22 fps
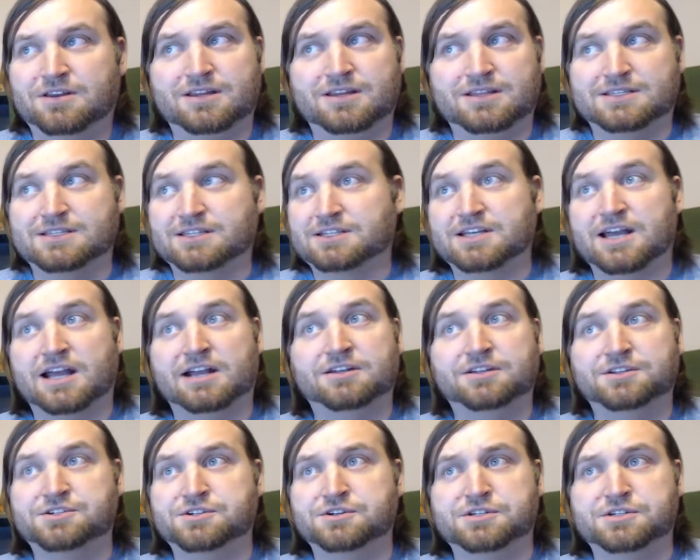It's
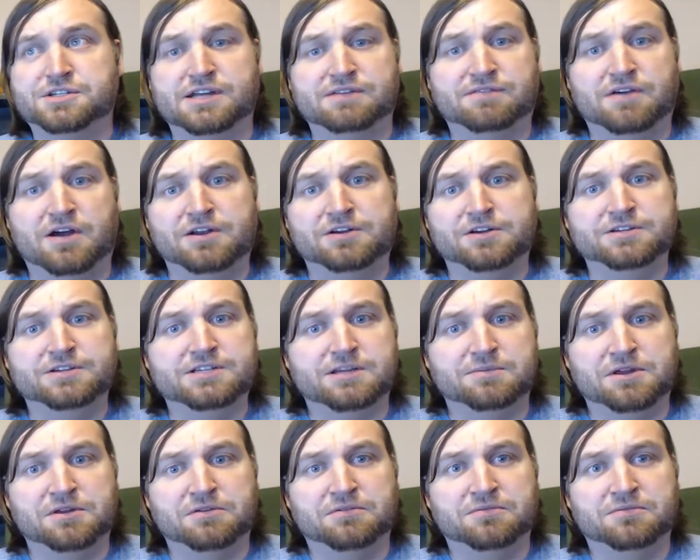exactly true, Stefanos. I
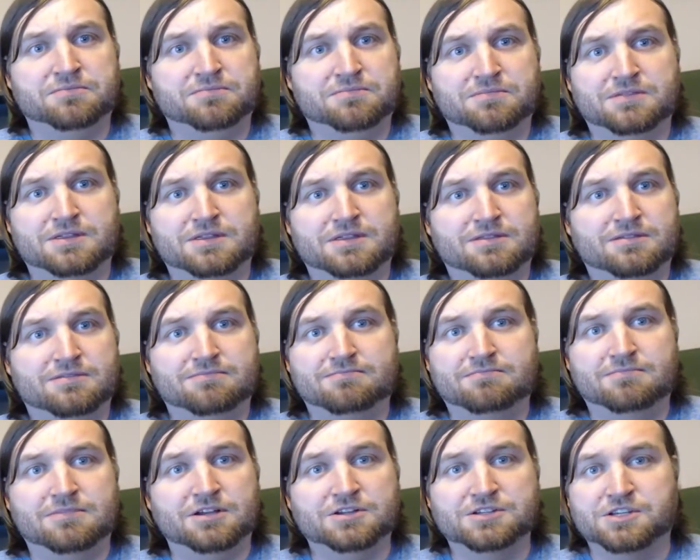mean,
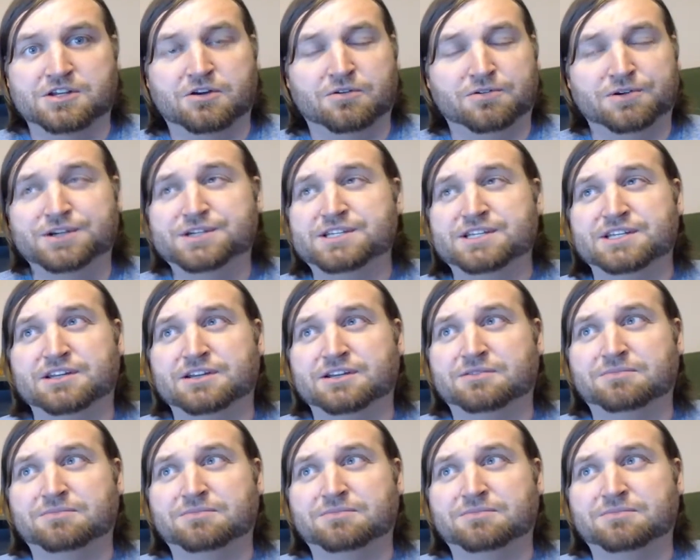there's no reason to